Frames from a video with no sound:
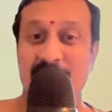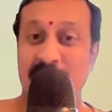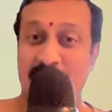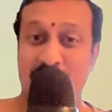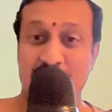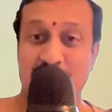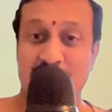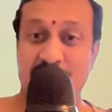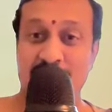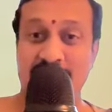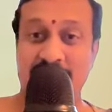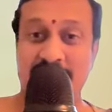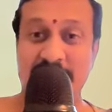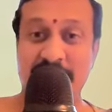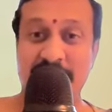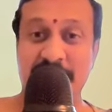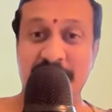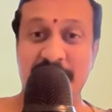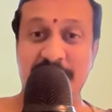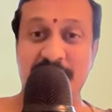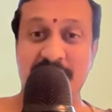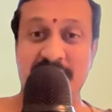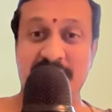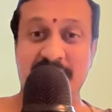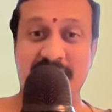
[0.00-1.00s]
Not the
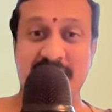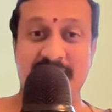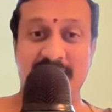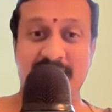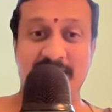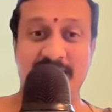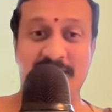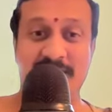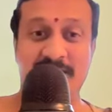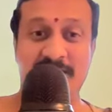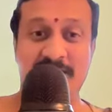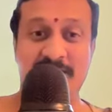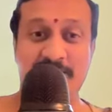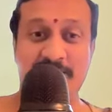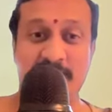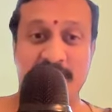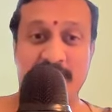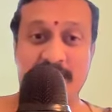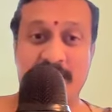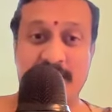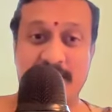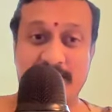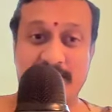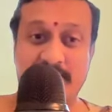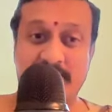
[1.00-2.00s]
Kannada Vyangyartha.
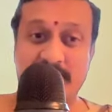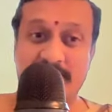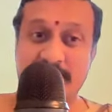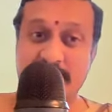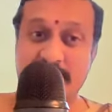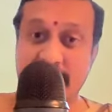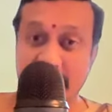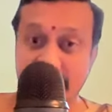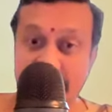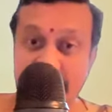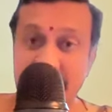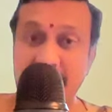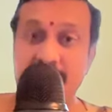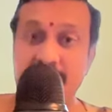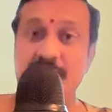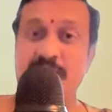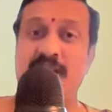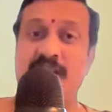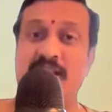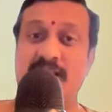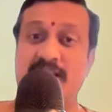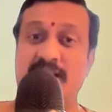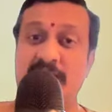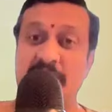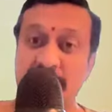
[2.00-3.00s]
Vyangyartha is the hidden
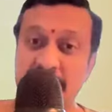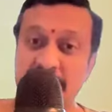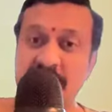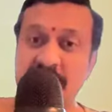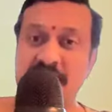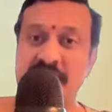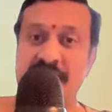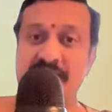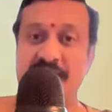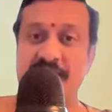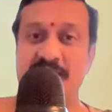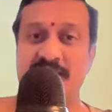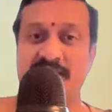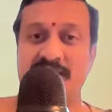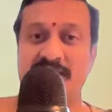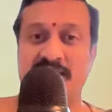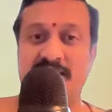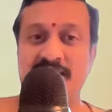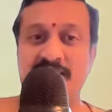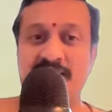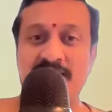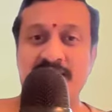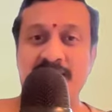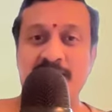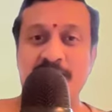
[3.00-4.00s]
meaning, the intended meaning.